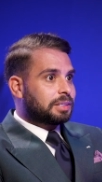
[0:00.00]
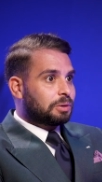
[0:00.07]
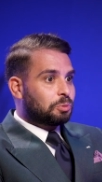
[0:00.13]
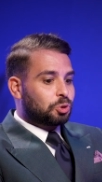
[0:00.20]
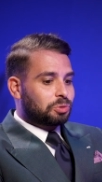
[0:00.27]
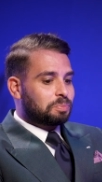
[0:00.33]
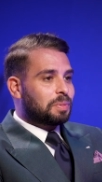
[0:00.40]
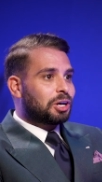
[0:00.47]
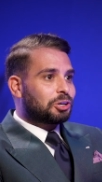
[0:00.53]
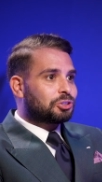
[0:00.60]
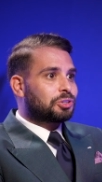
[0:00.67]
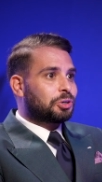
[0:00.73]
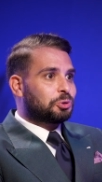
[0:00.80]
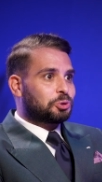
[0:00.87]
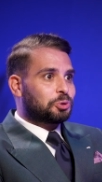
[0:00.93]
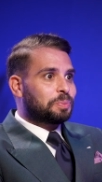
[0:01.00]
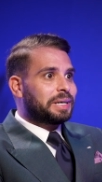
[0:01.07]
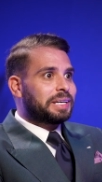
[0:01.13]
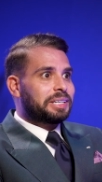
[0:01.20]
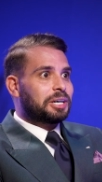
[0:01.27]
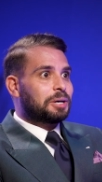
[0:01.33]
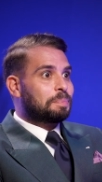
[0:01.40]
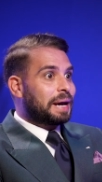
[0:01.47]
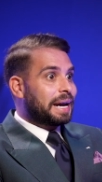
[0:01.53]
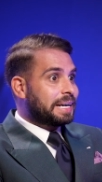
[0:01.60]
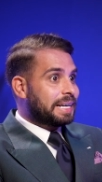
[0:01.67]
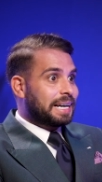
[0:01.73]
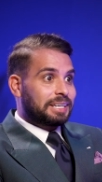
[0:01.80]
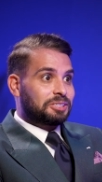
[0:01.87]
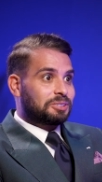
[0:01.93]
There wasn't much social media,
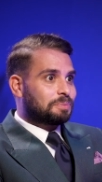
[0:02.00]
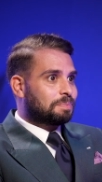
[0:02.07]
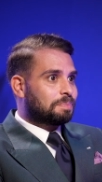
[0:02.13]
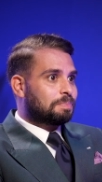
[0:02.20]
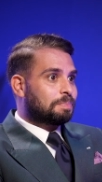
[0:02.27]
paid ads